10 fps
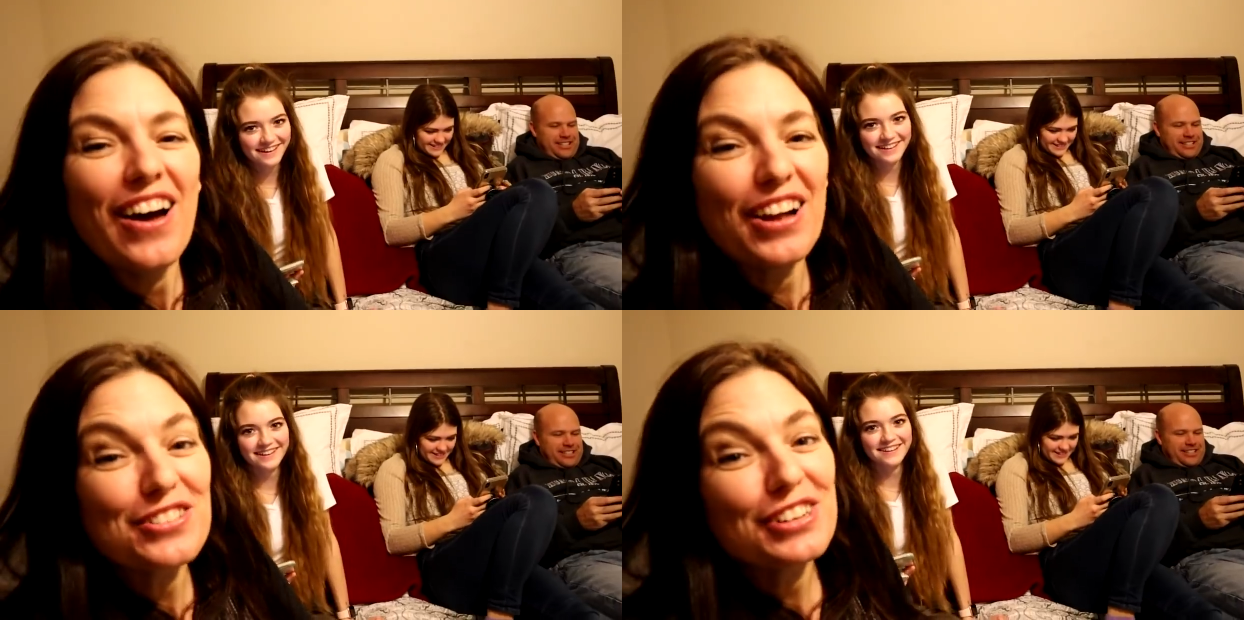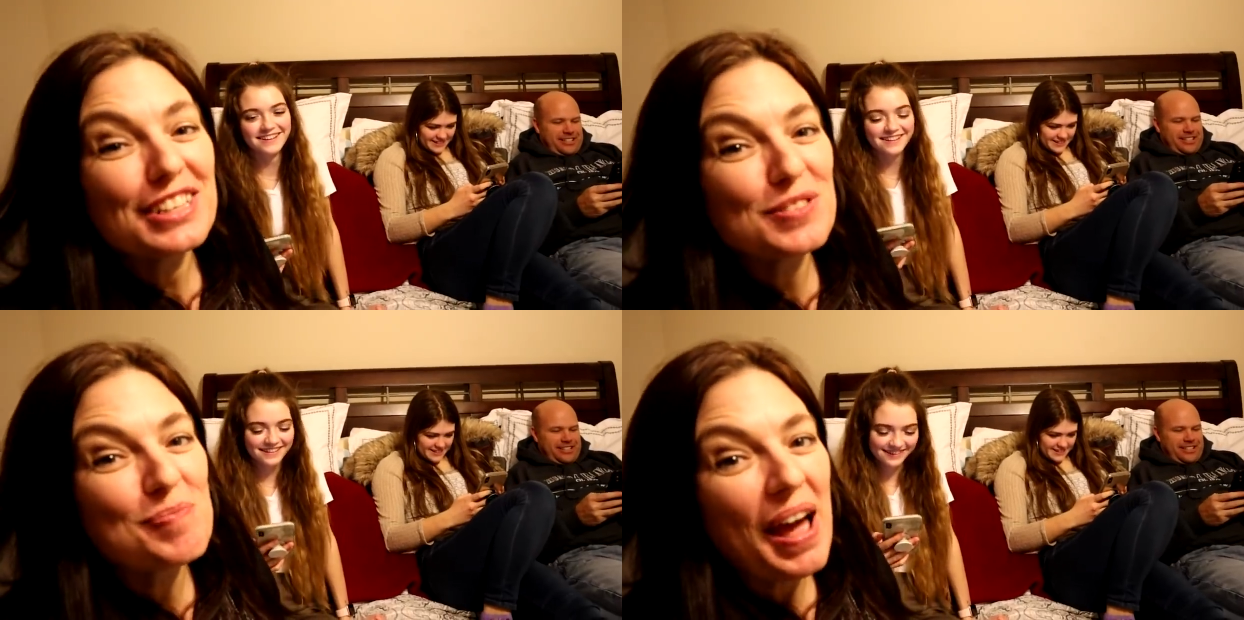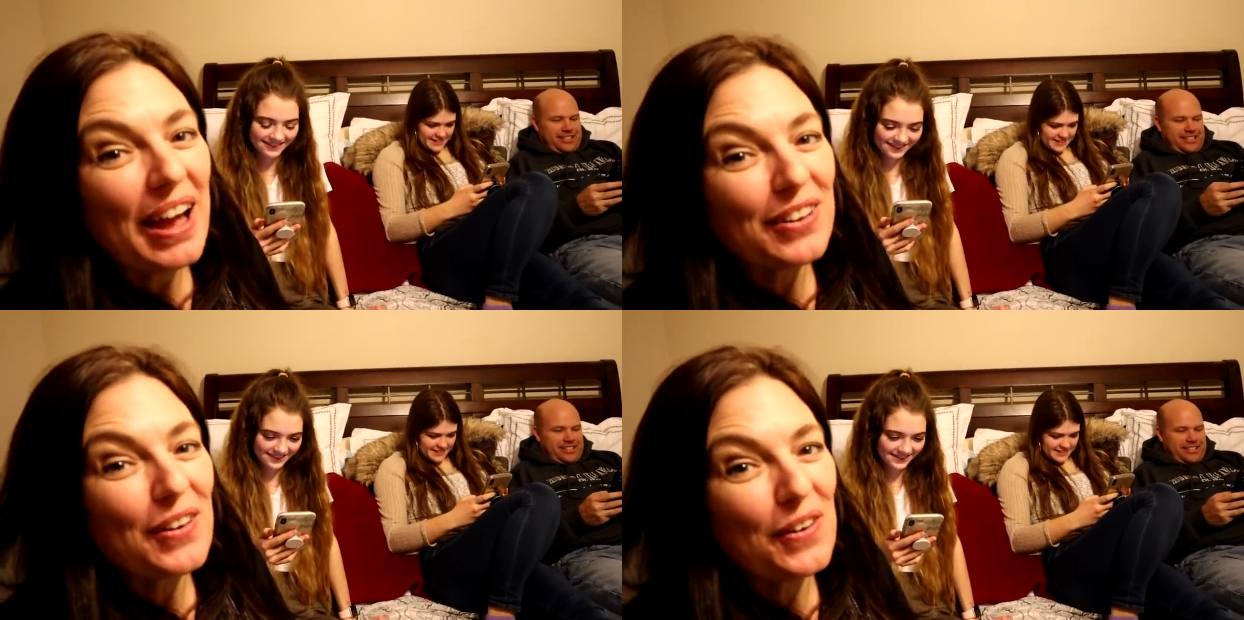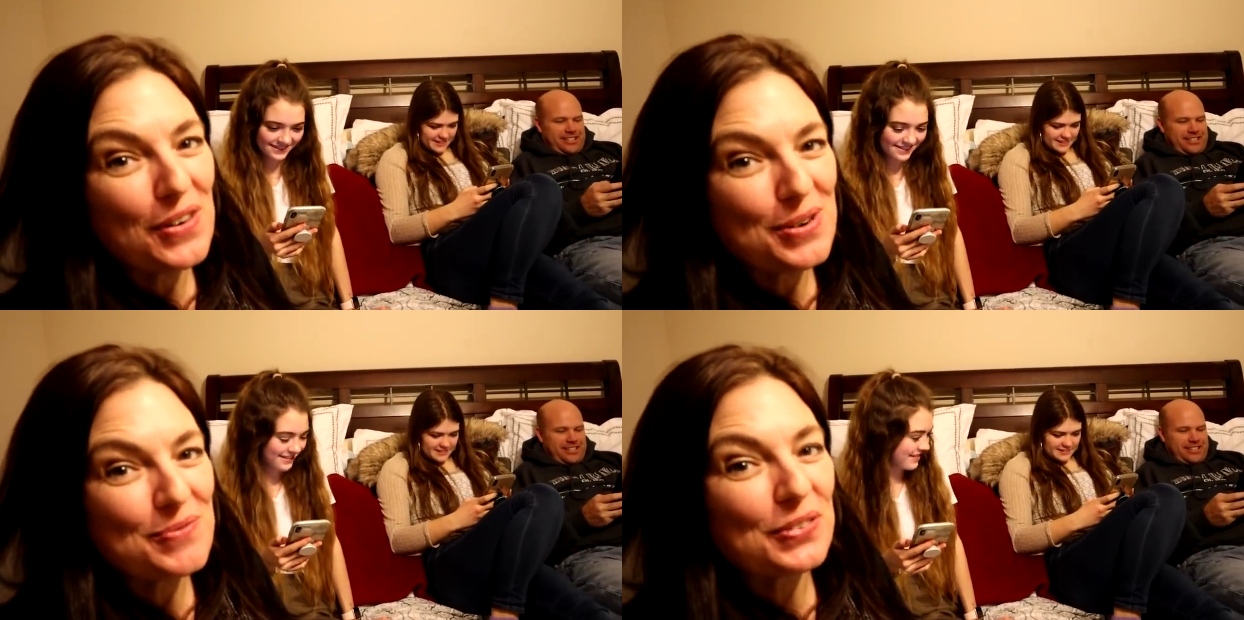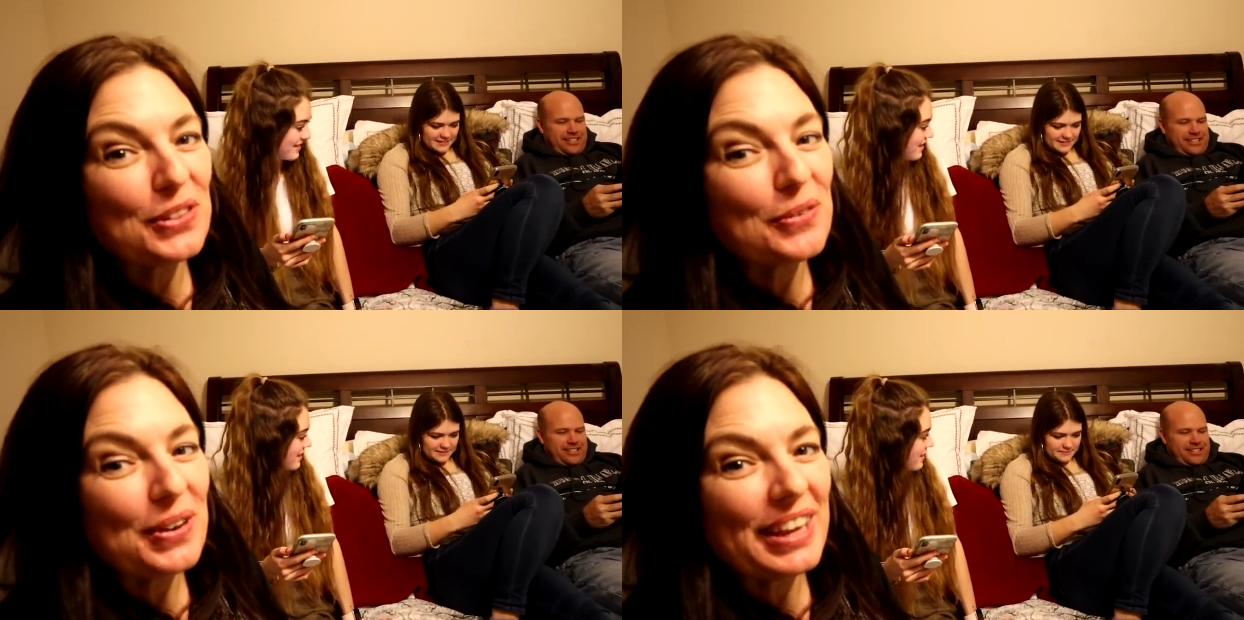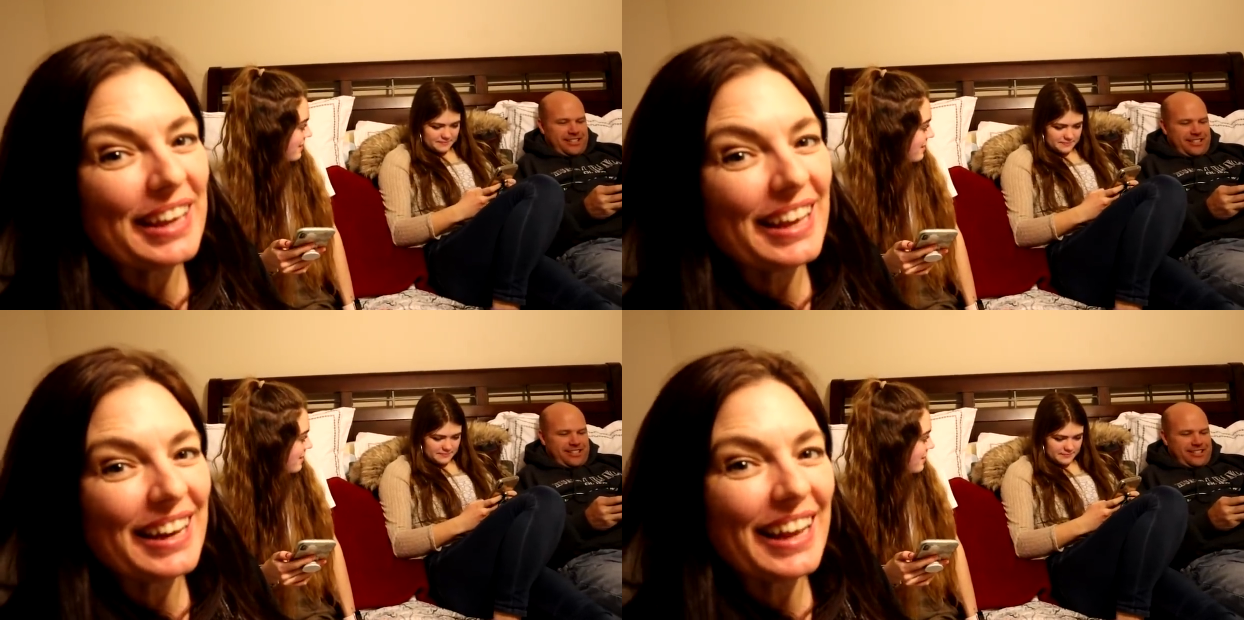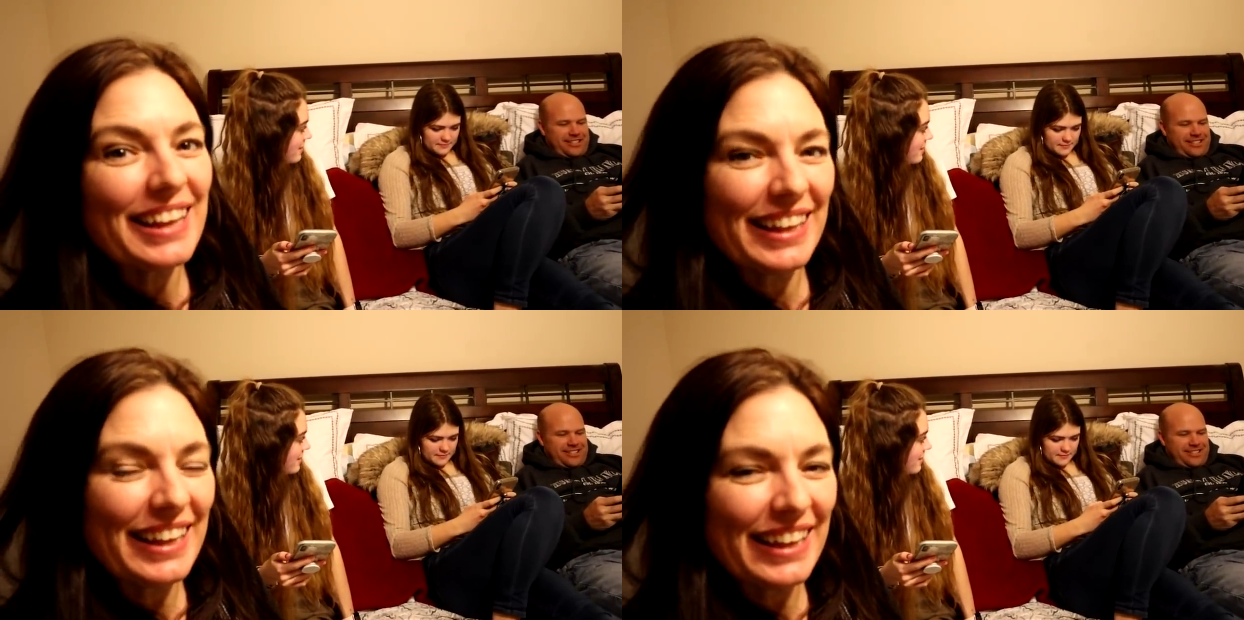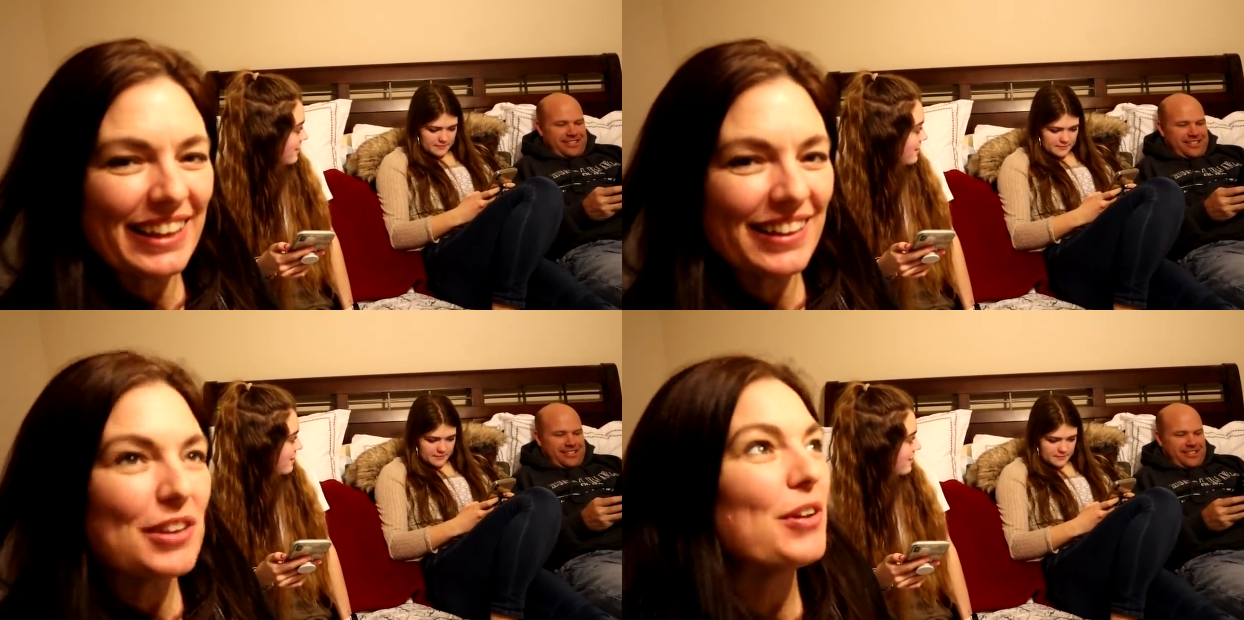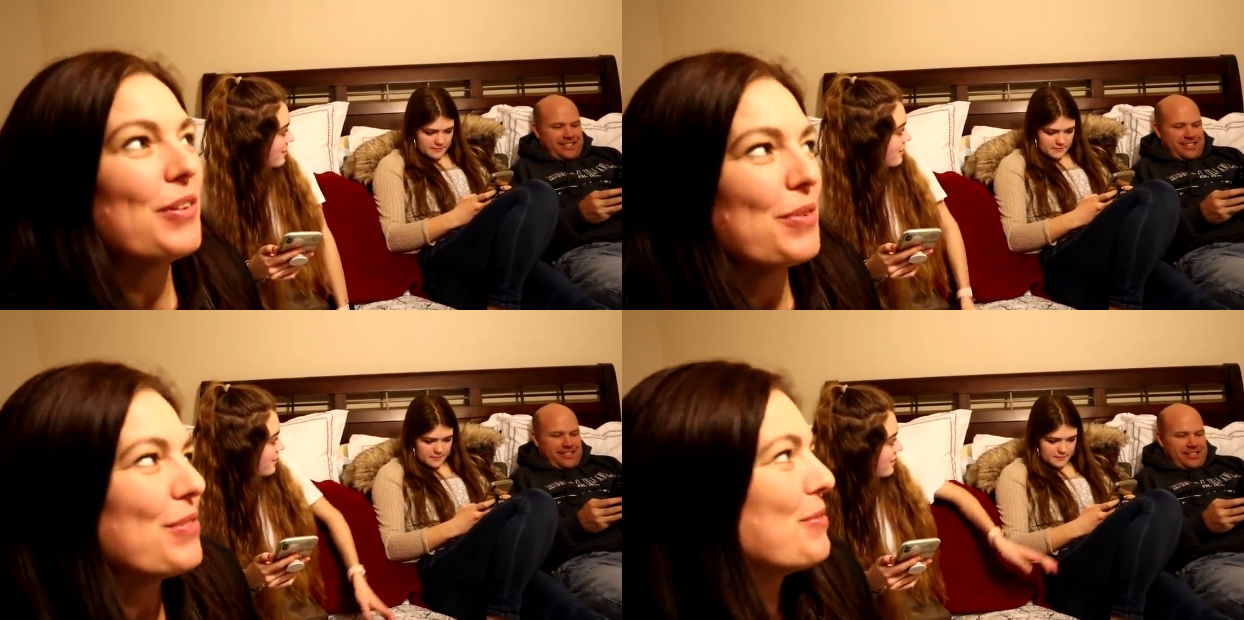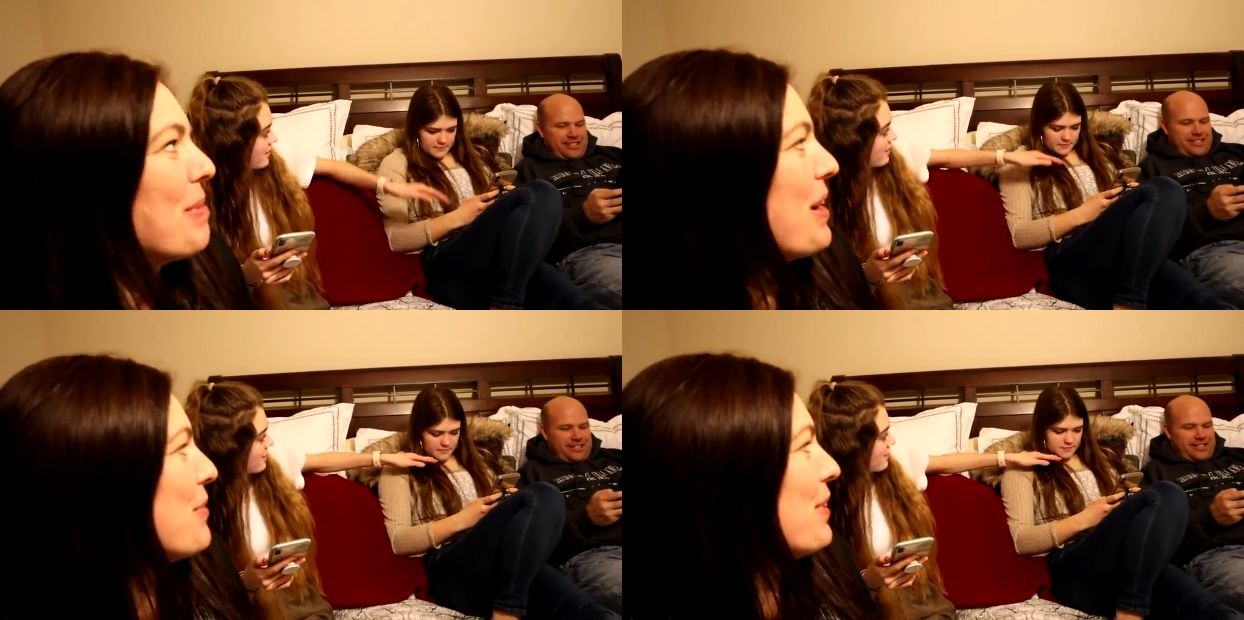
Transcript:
Speaker 1: Audrey is back home for the weekend again. It went by